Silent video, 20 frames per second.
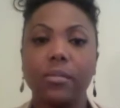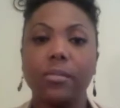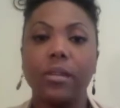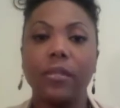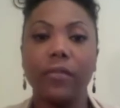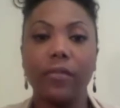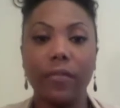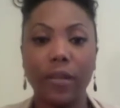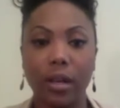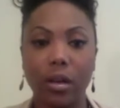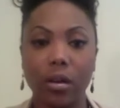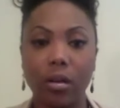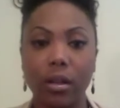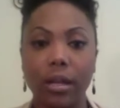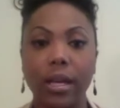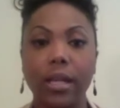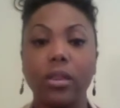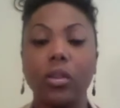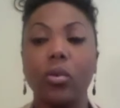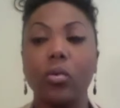me feel
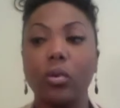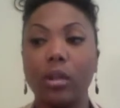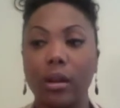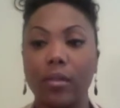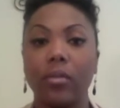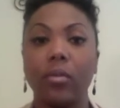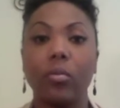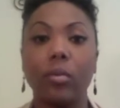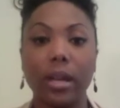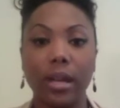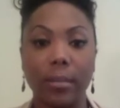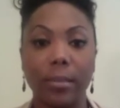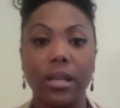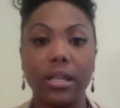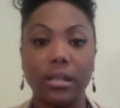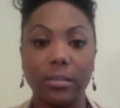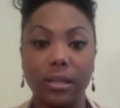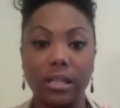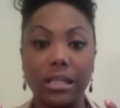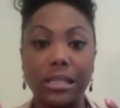and the love it way it
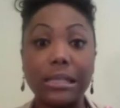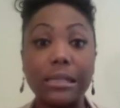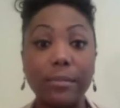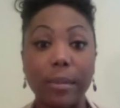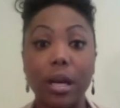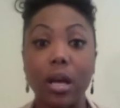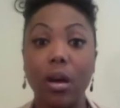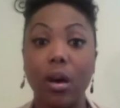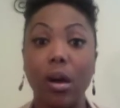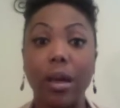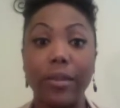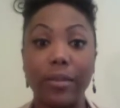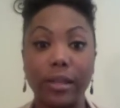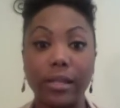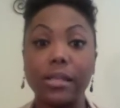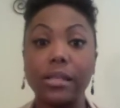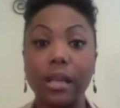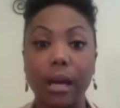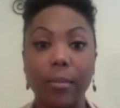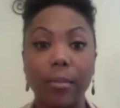makes me smell in
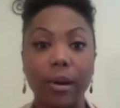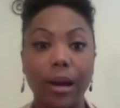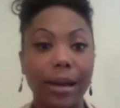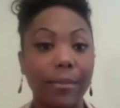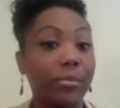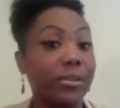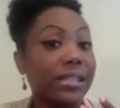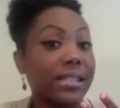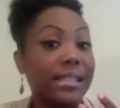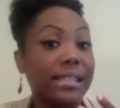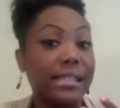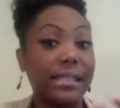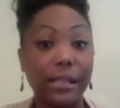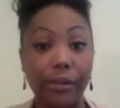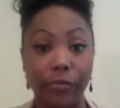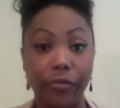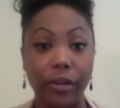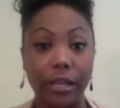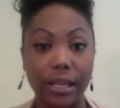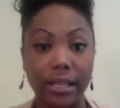the summer. I'm just
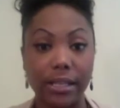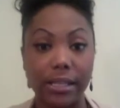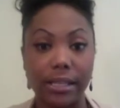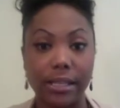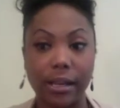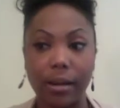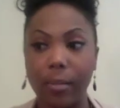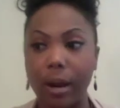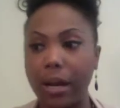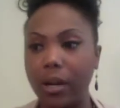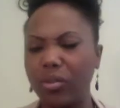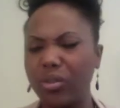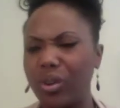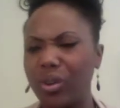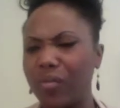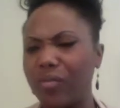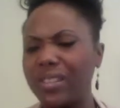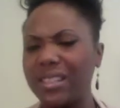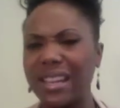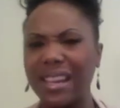different in the summer. I don't
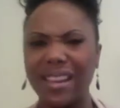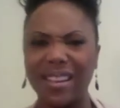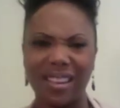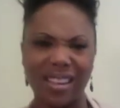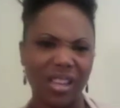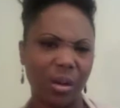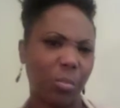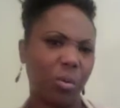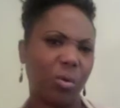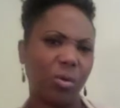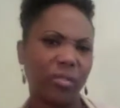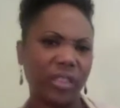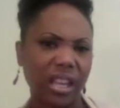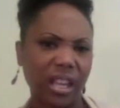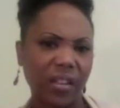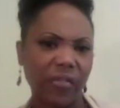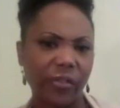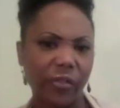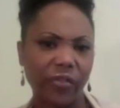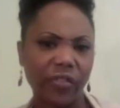know if it's like a chemical
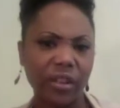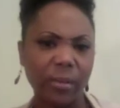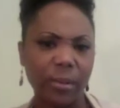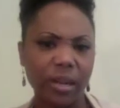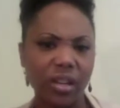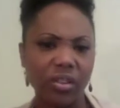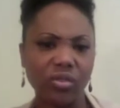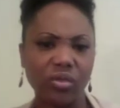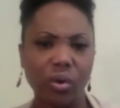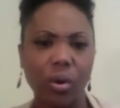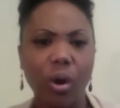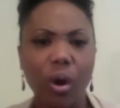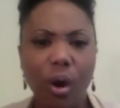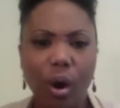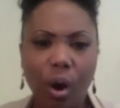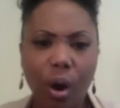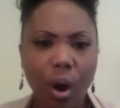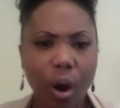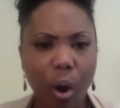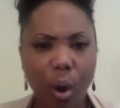thing for females or,
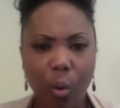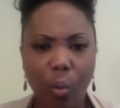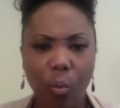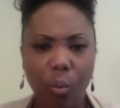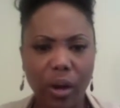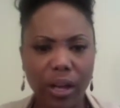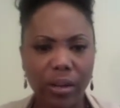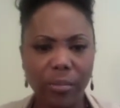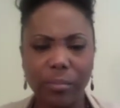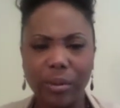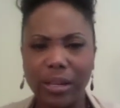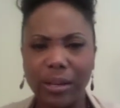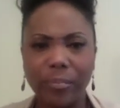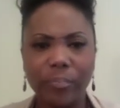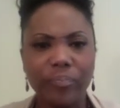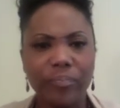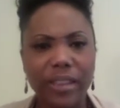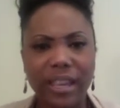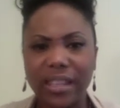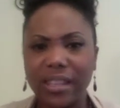or what, but
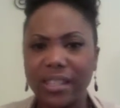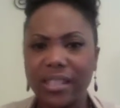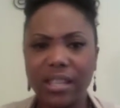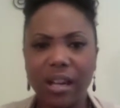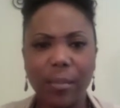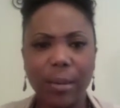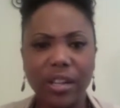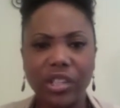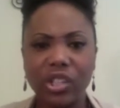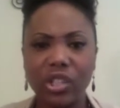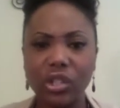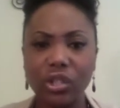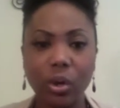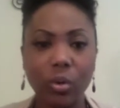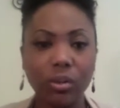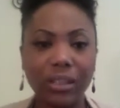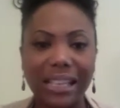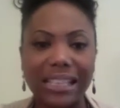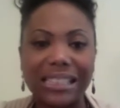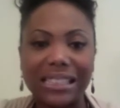in the summer I just
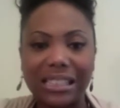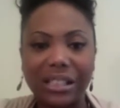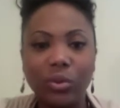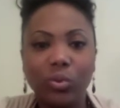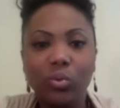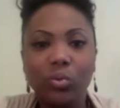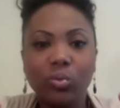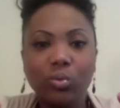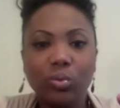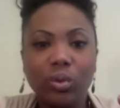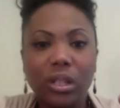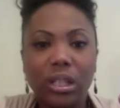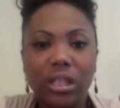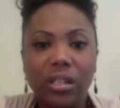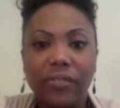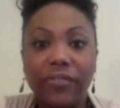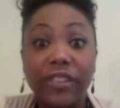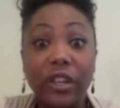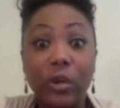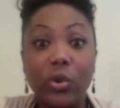don't like to
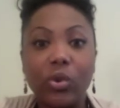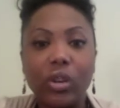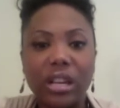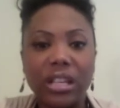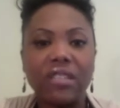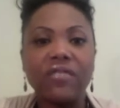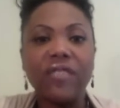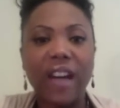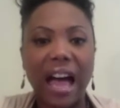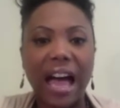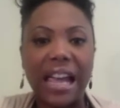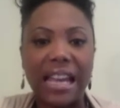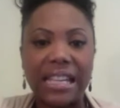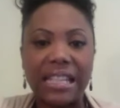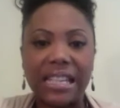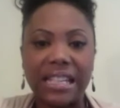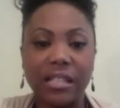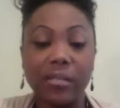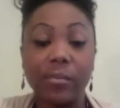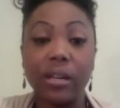feel
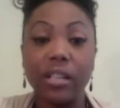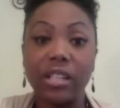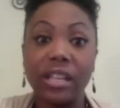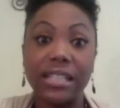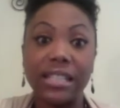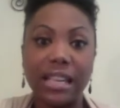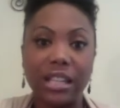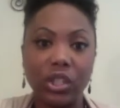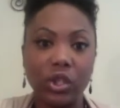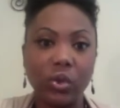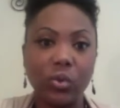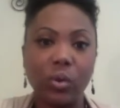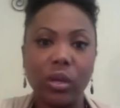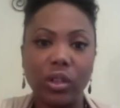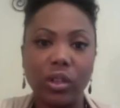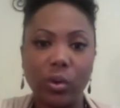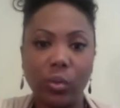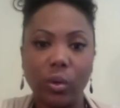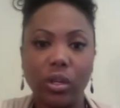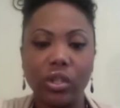confined as much as I do in
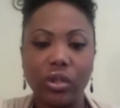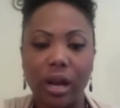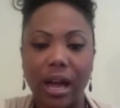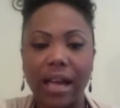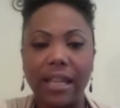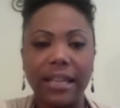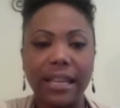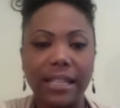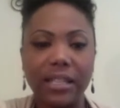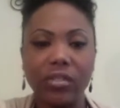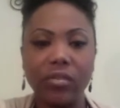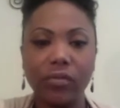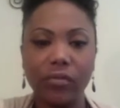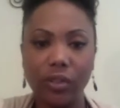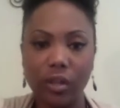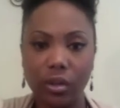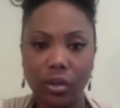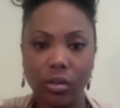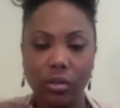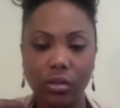the winter. I like to
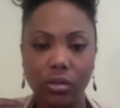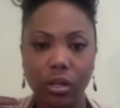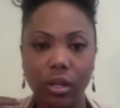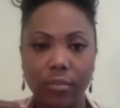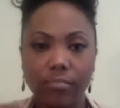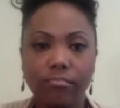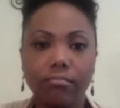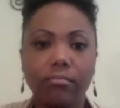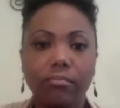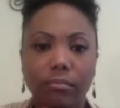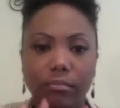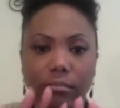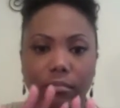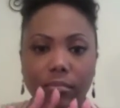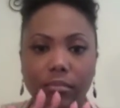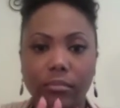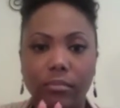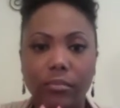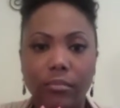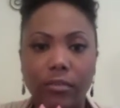feel
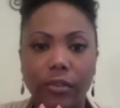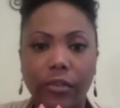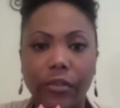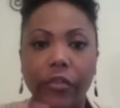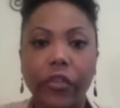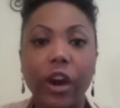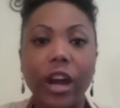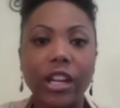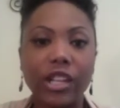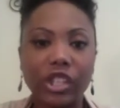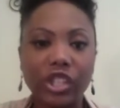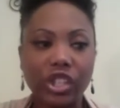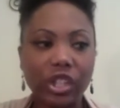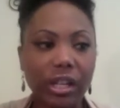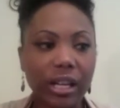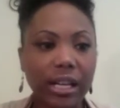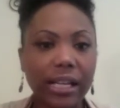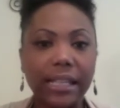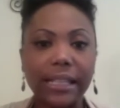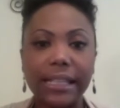
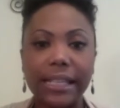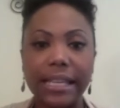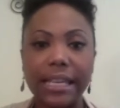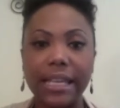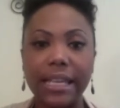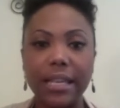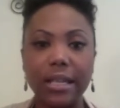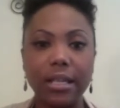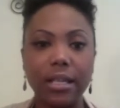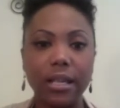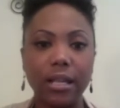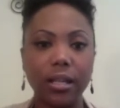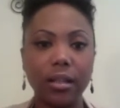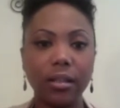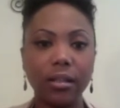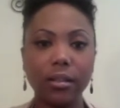fresh, clean,